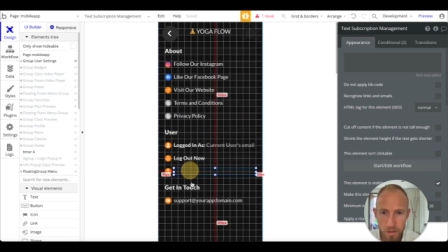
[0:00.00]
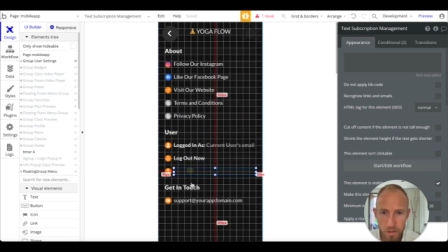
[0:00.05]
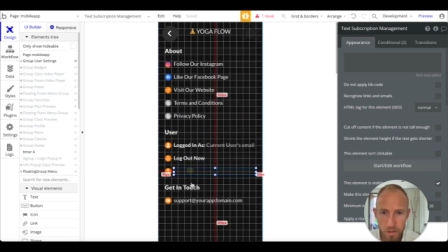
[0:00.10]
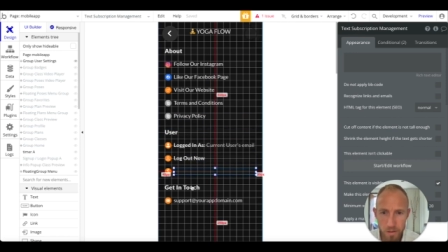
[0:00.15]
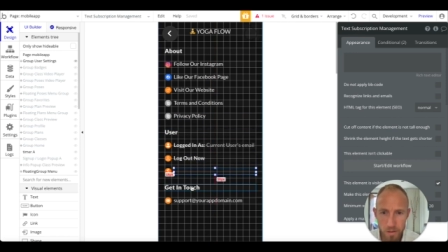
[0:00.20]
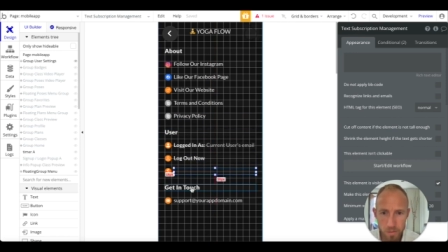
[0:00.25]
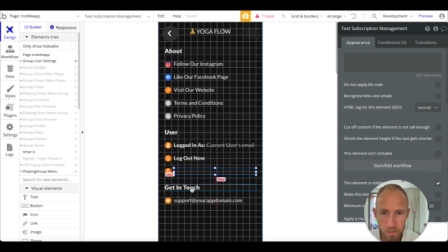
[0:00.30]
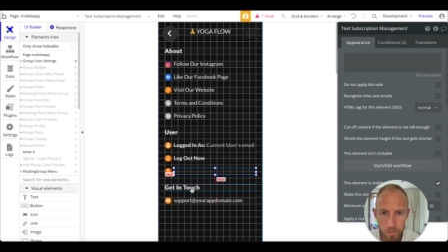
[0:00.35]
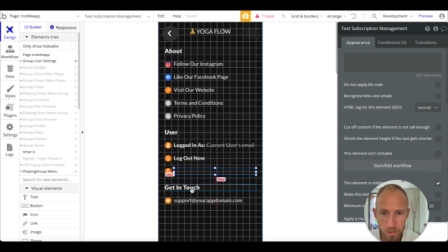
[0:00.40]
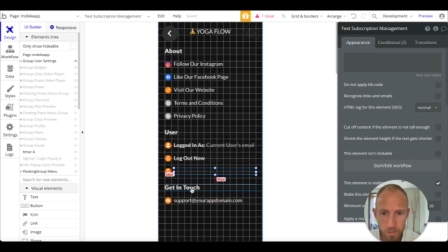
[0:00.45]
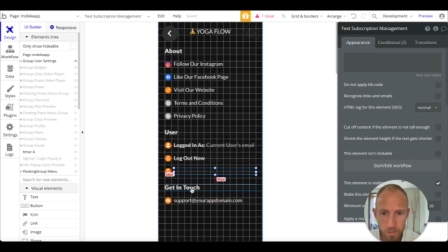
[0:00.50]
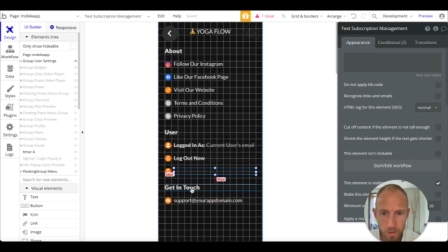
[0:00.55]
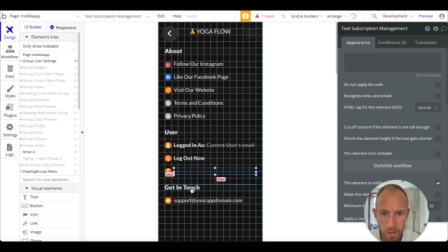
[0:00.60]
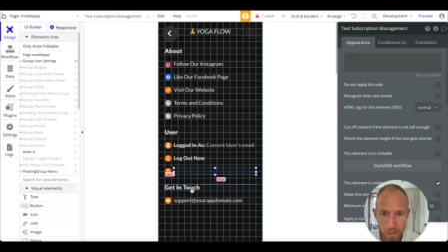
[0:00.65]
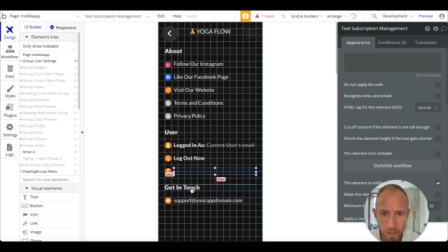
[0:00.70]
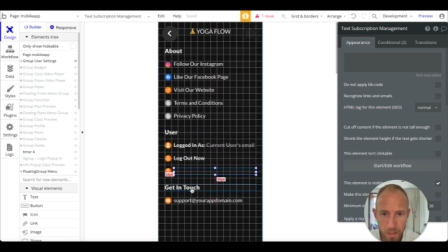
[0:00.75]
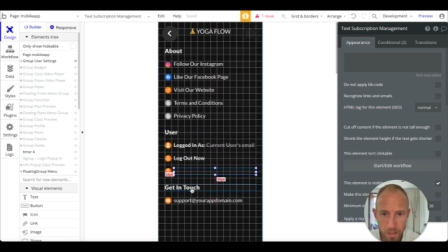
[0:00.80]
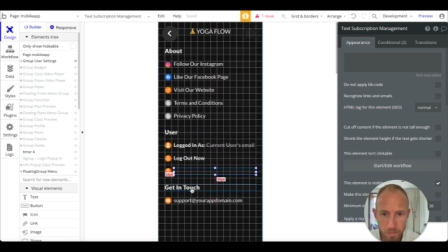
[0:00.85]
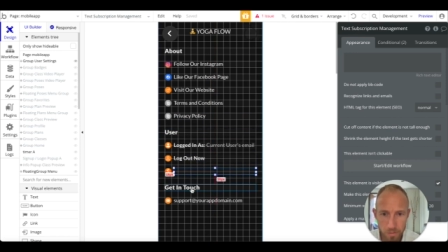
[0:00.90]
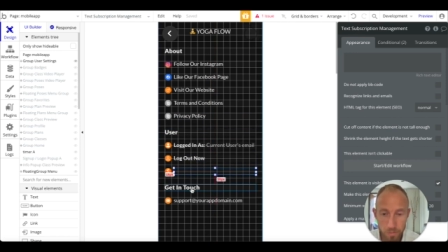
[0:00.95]
So
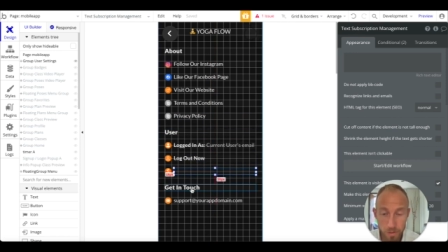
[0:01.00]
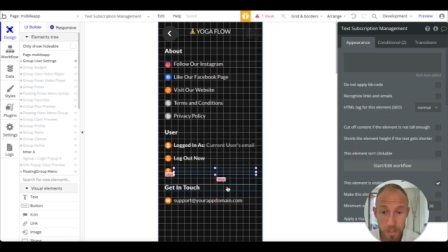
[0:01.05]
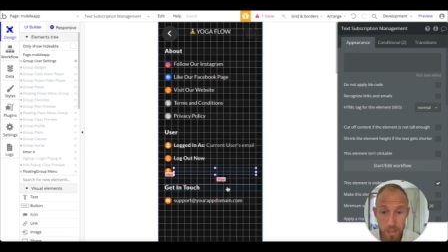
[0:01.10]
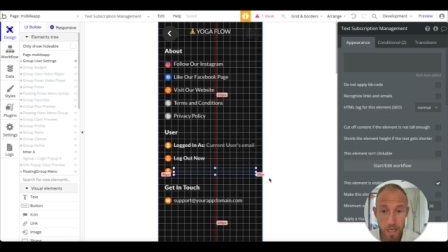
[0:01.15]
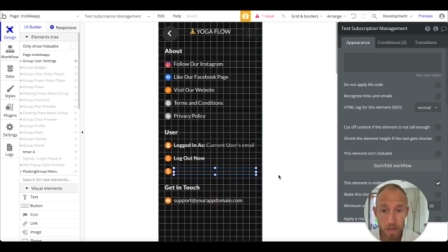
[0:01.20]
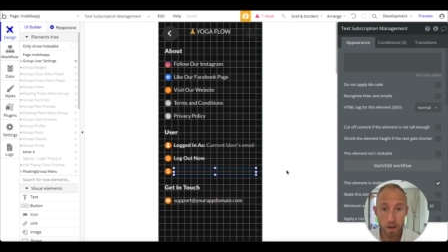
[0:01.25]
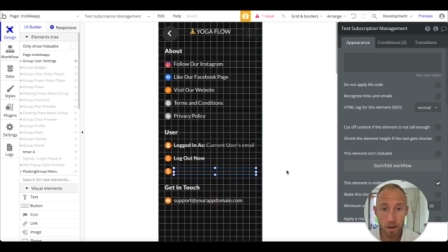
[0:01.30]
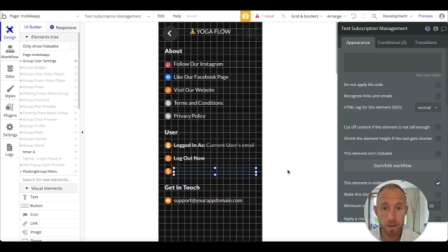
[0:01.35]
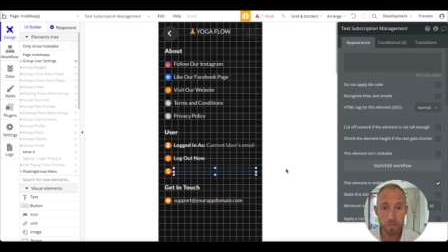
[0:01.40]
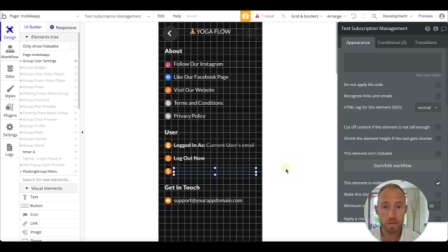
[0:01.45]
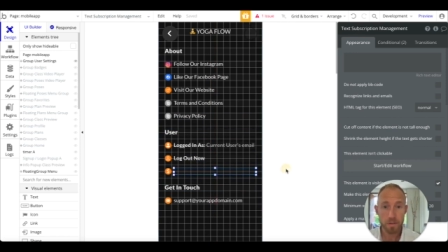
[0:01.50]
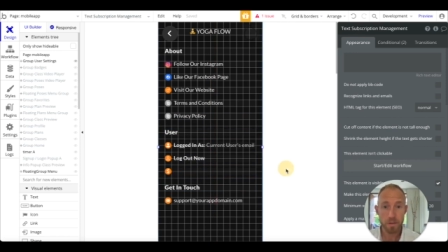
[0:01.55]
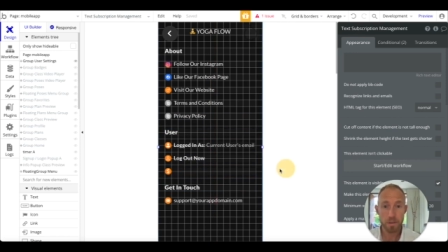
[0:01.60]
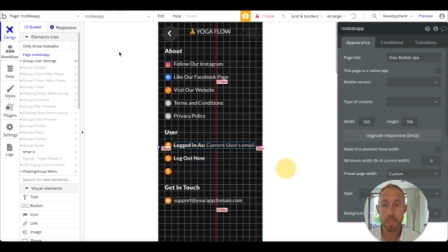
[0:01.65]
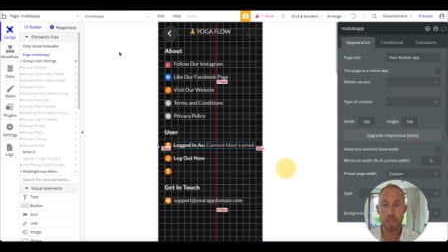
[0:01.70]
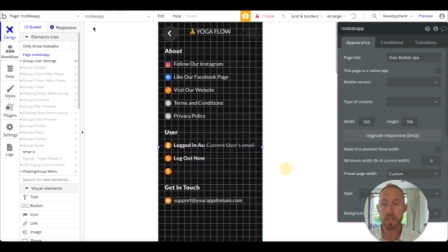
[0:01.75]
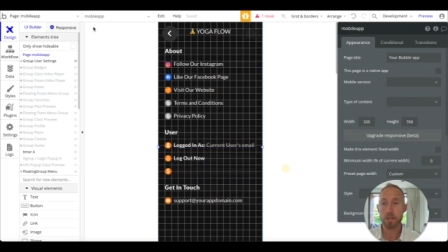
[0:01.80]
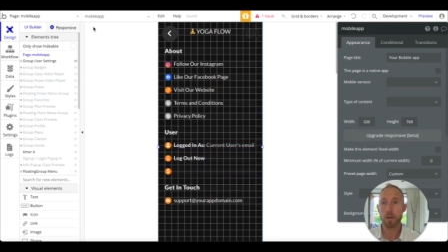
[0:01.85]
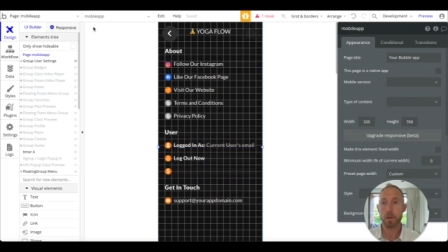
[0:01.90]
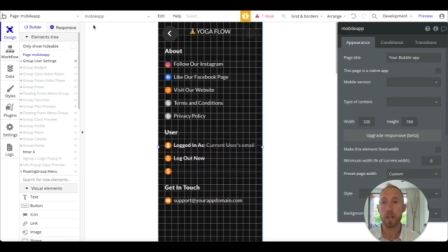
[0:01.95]
between these we now have
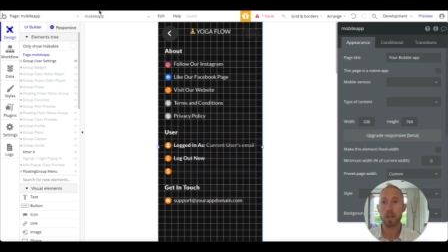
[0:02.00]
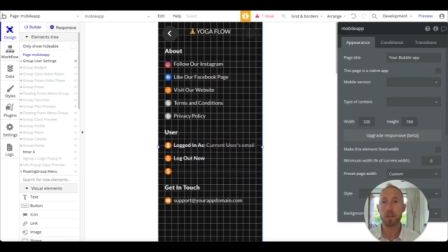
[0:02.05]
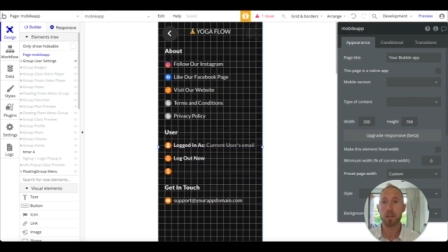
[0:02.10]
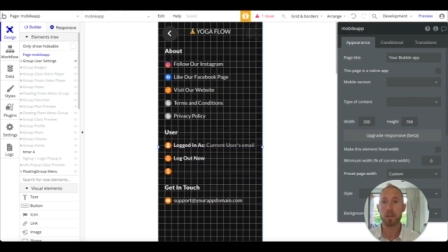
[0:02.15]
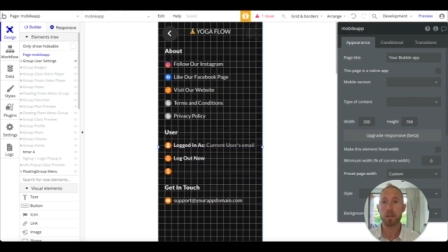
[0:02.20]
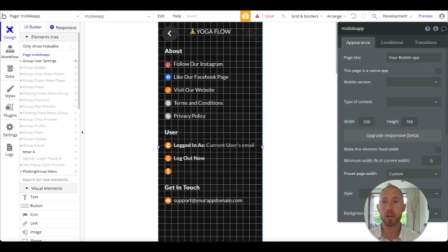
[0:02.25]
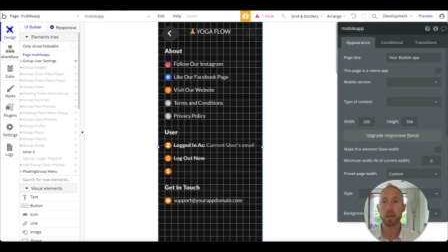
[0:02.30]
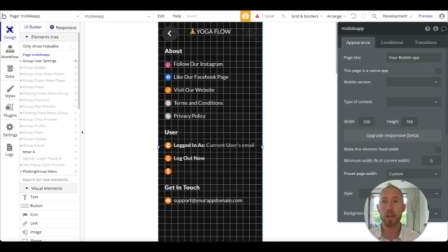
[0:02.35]
30 as well. Okay,